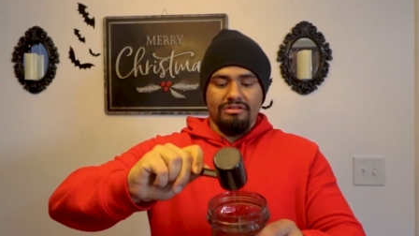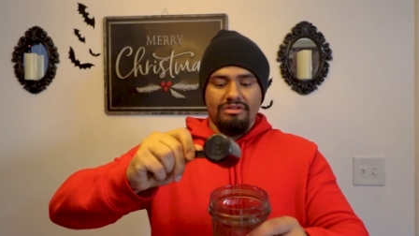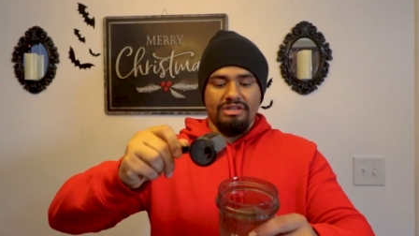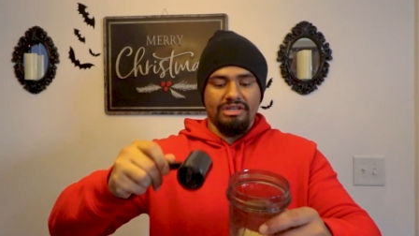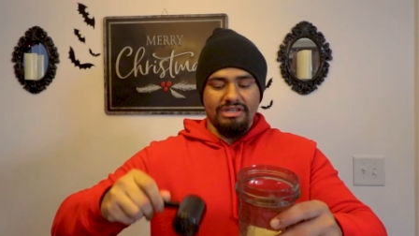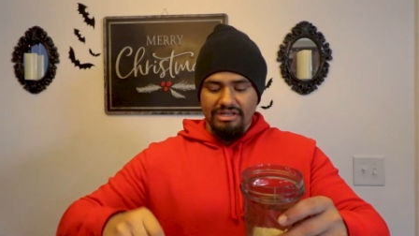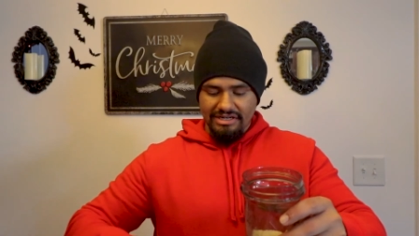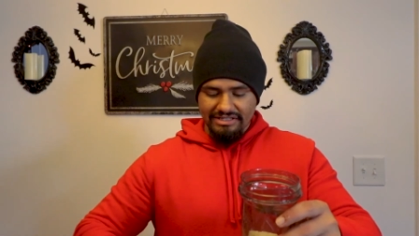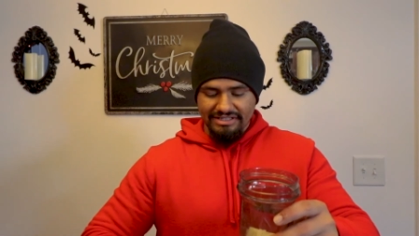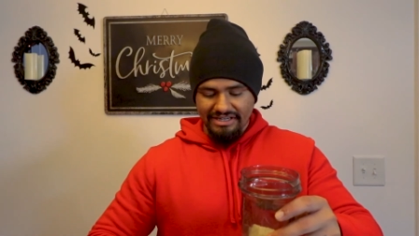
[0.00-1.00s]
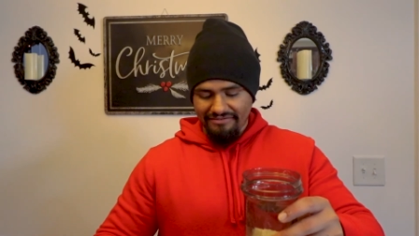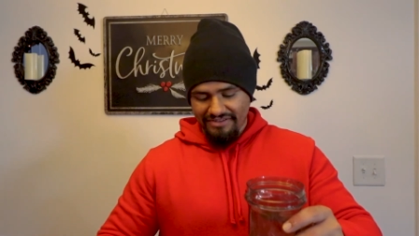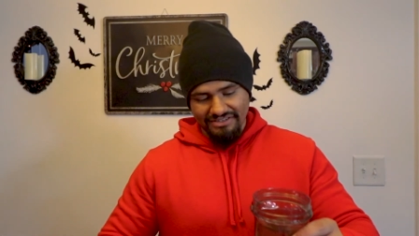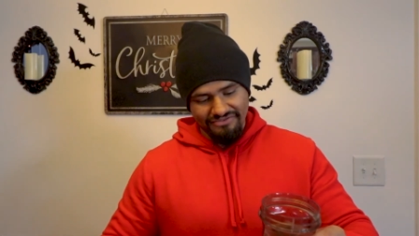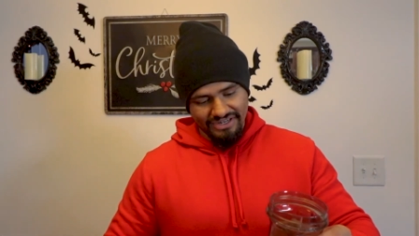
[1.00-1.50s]
And let's see if
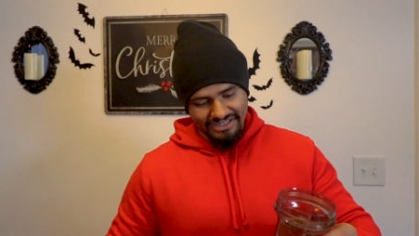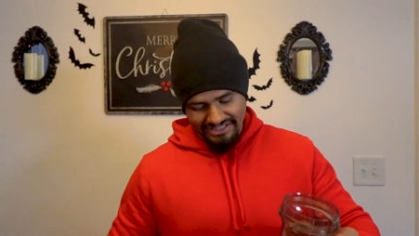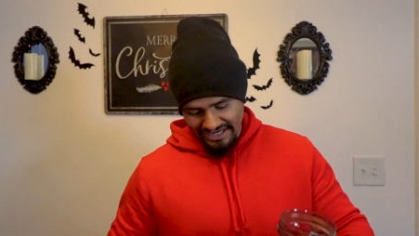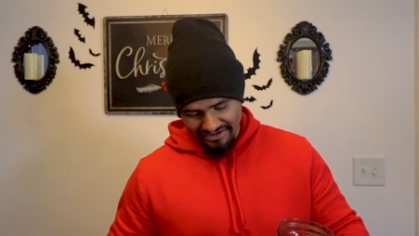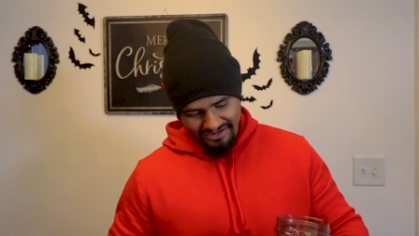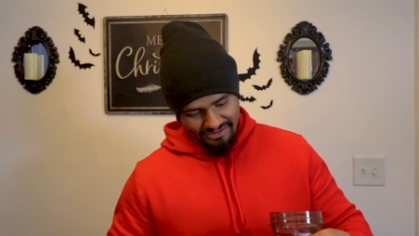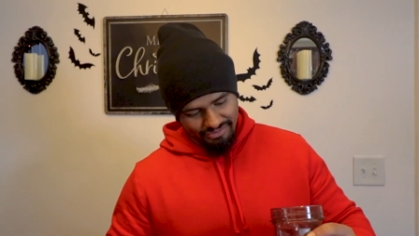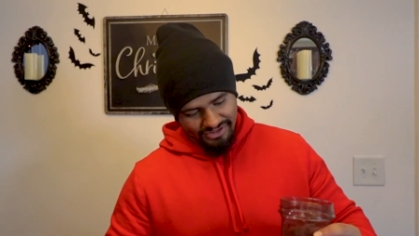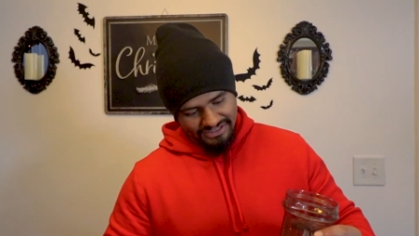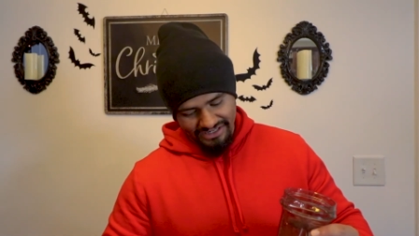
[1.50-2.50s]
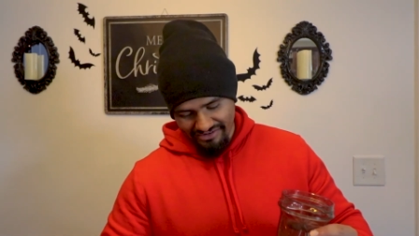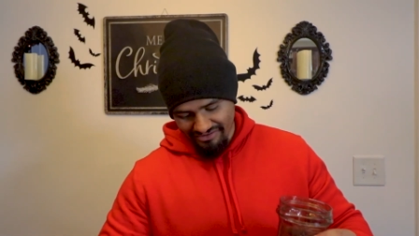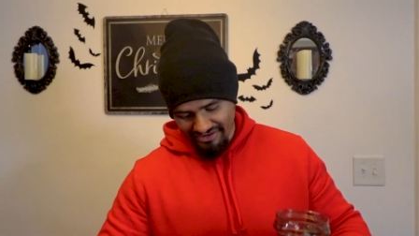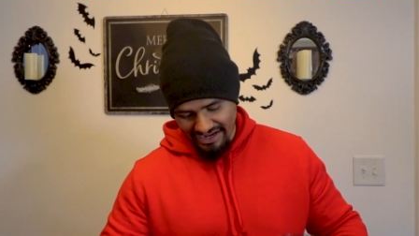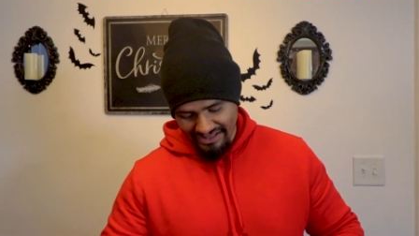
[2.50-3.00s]
this freaking shaker cup works. I don't
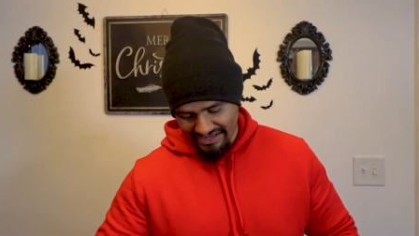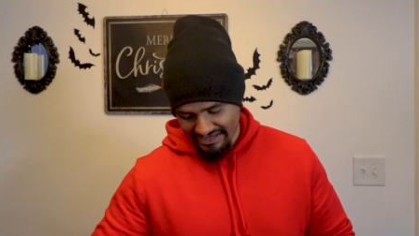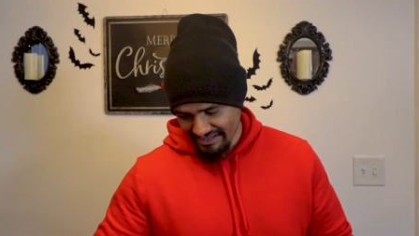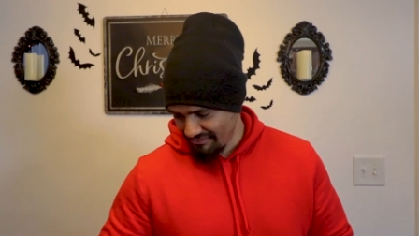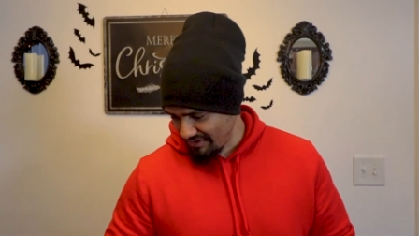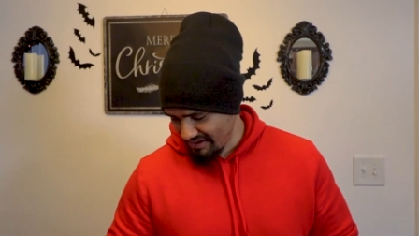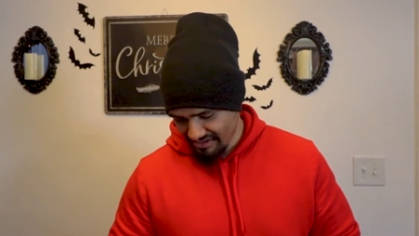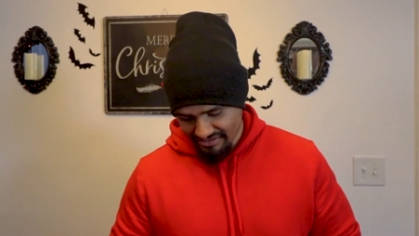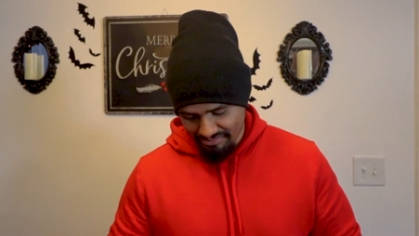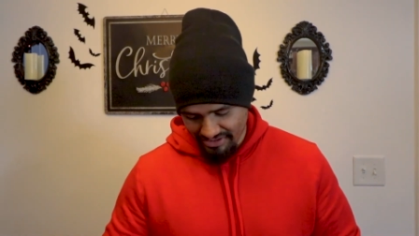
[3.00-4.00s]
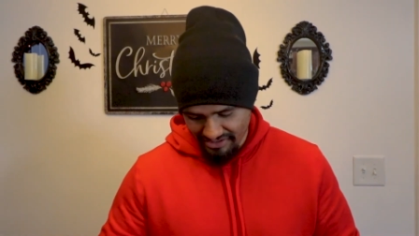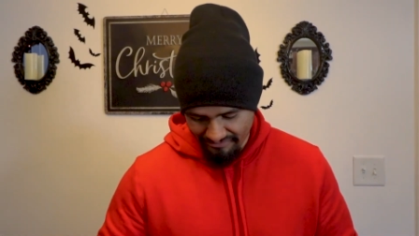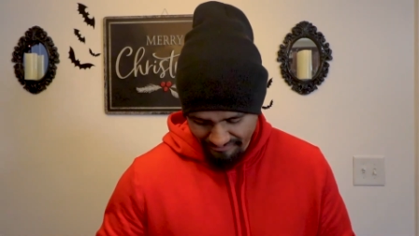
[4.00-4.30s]
know how the heck it works, but